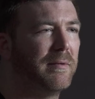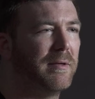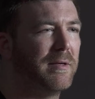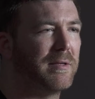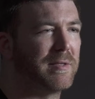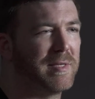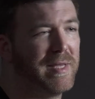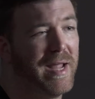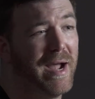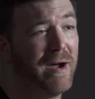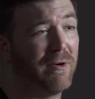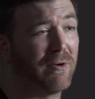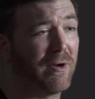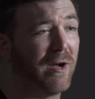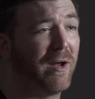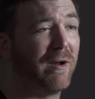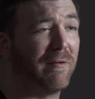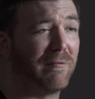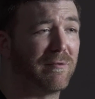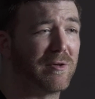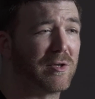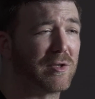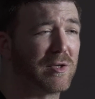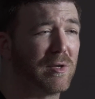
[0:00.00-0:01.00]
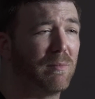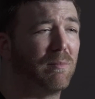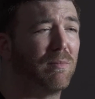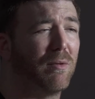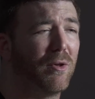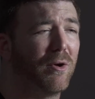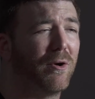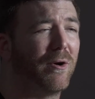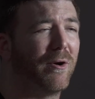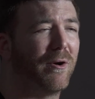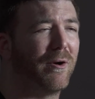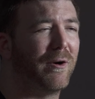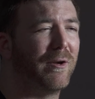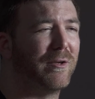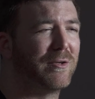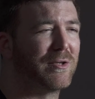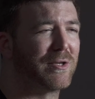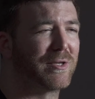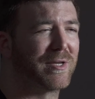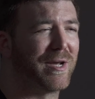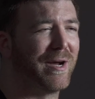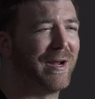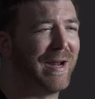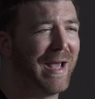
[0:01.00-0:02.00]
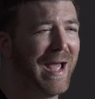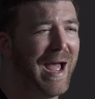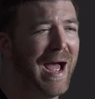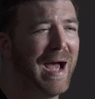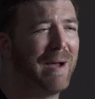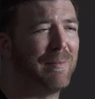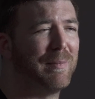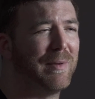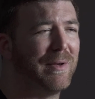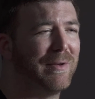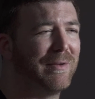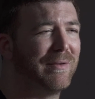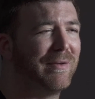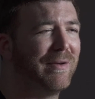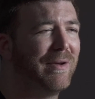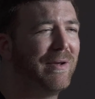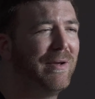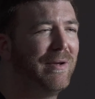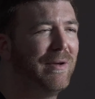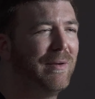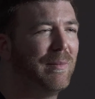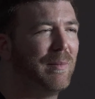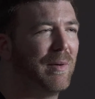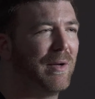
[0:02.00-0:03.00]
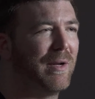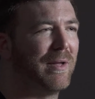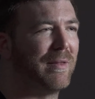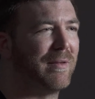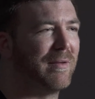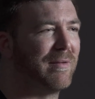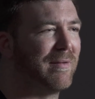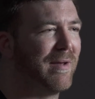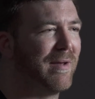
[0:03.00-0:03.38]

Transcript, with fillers: It's now kind of just a blur, it just kind of happened, but at the